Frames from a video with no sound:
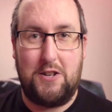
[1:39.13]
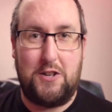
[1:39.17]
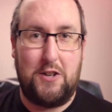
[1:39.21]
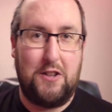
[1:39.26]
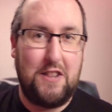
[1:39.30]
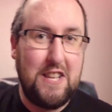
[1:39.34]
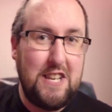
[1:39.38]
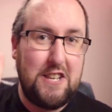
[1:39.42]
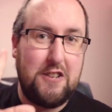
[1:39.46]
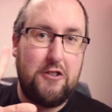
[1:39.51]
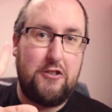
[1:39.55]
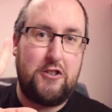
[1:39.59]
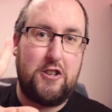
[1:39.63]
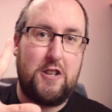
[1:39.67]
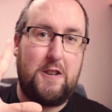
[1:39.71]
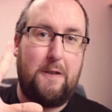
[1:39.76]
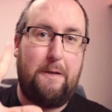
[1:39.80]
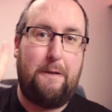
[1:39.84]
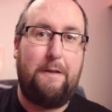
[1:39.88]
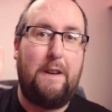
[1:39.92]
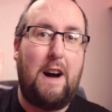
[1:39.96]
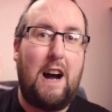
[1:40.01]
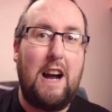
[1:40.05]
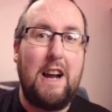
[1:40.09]
So these are just
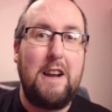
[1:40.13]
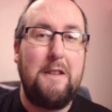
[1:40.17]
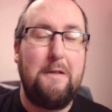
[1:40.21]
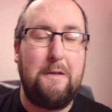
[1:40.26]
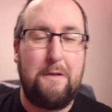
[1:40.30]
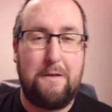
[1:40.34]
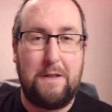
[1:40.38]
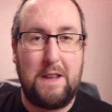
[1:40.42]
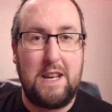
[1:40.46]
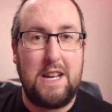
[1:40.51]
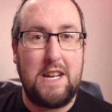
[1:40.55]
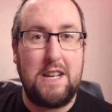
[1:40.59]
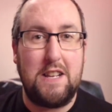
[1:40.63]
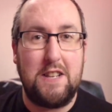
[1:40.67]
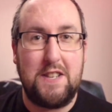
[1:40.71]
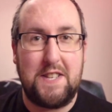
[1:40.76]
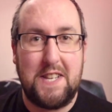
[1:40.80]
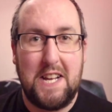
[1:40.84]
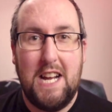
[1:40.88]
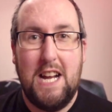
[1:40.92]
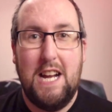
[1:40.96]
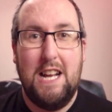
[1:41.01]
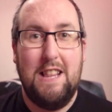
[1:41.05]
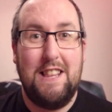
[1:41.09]
5
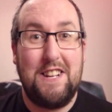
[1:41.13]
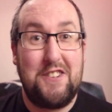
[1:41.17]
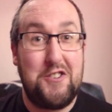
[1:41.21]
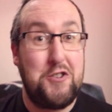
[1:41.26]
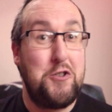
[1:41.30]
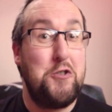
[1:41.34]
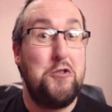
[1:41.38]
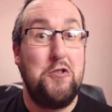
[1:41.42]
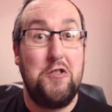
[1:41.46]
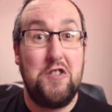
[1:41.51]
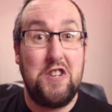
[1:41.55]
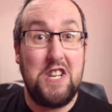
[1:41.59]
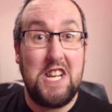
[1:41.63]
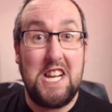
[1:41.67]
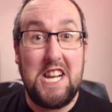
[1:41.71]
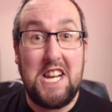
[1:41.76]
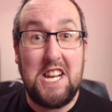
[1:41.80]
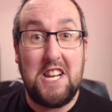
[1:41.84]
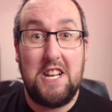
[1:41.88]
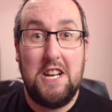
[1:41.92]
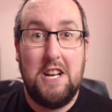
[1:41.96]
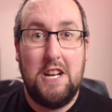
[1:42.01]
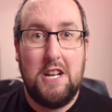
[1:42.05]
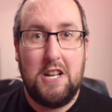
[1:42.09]
things that you
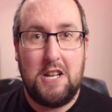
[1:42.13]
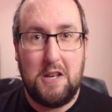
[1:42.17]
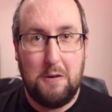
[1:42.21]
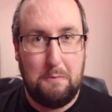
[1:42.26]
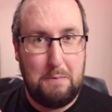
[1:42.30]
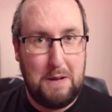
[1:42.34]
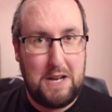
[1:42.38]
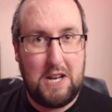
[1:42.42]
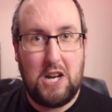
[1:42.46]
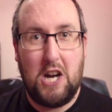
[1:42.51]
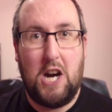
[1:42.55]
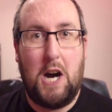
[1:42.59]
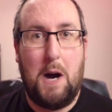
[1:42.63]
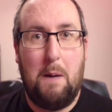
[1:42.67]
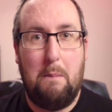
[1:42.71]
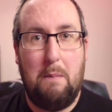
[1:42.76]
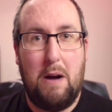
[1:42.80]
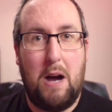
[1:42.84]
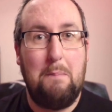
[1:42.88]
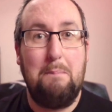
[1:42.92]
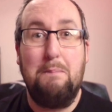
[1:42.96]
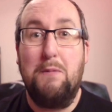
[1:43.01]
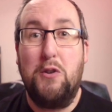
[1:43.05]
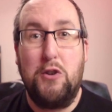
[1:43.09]
need to become
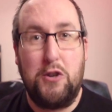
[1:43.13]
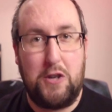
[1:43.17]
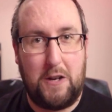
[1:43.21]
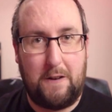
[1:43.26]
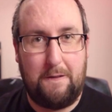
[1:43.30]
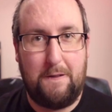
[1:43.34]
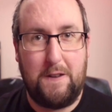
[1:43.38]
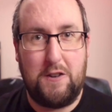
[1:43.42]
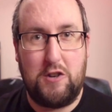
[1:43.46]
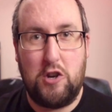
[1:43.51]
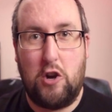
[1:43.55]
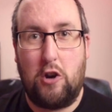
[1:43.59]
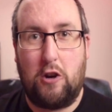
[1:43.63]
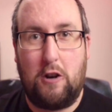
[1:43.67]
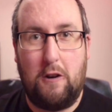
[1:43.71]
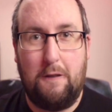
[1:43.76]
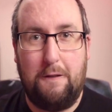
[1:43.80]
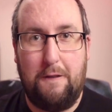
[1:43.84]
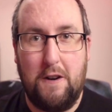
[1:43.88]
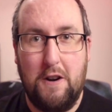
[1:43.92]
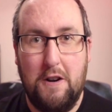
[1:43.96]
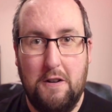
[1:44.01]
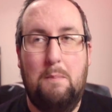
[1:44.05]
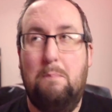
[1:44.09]
a music
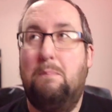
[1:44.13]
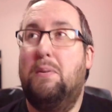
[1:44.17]
photographer.